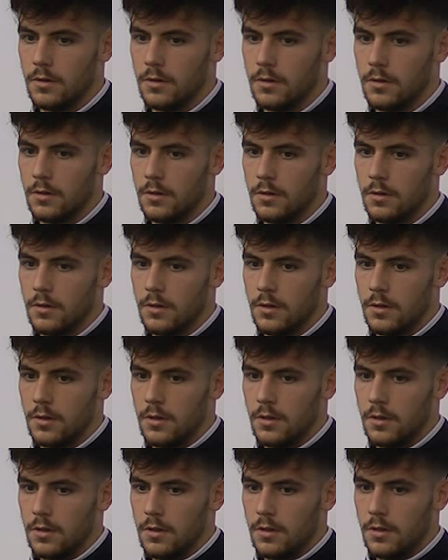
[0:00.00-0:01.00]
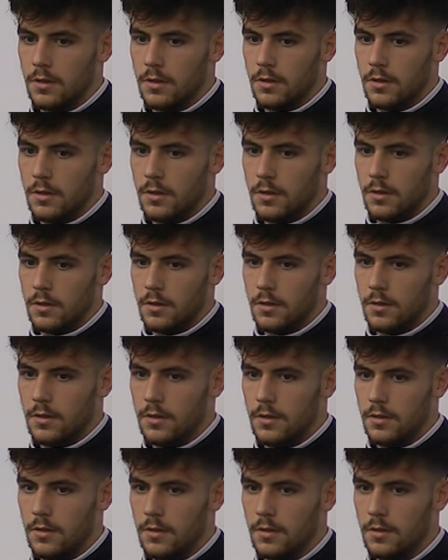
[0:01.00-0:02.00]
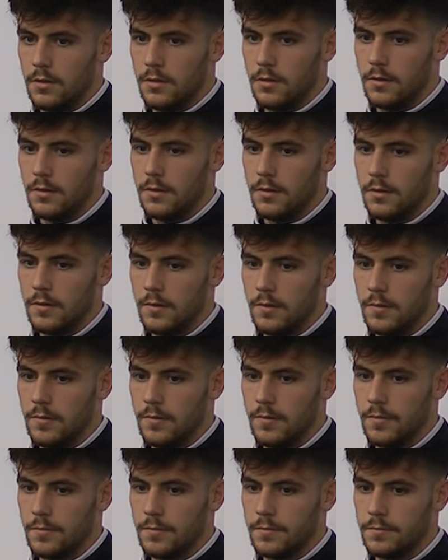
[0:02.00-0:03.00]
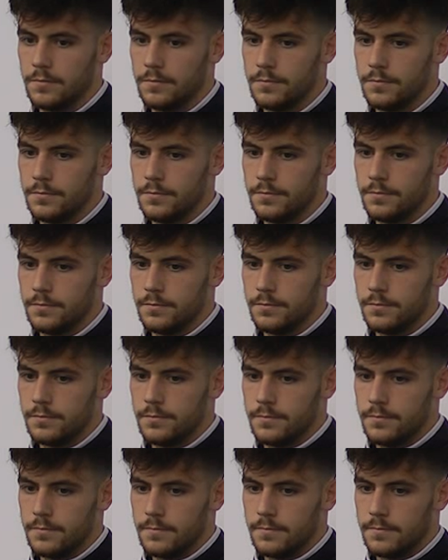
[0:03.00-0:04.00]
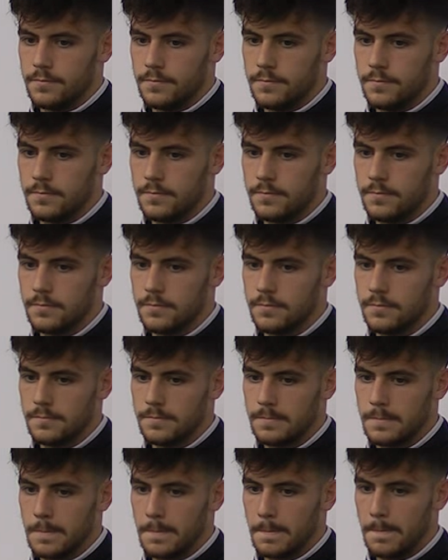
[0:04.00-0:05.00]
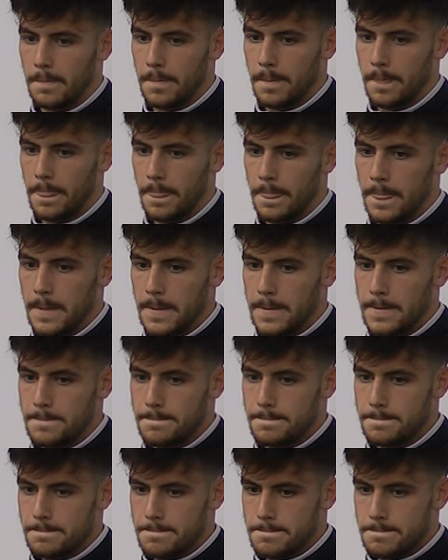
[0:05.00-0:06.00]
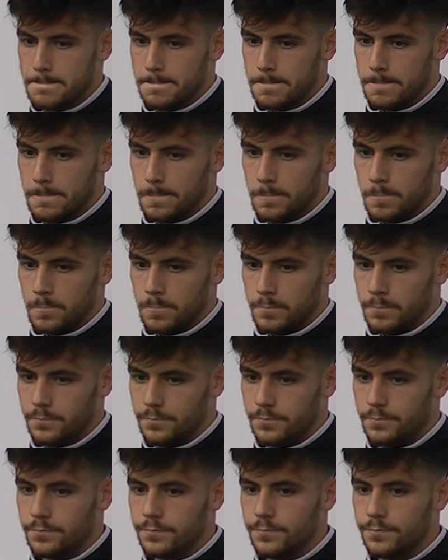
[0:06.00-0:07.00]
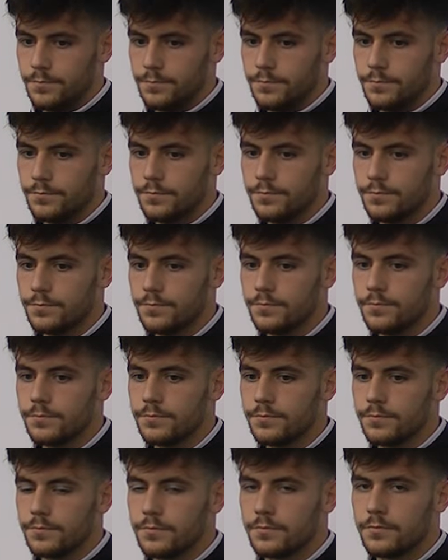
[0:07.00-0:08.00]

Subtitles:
[no speech]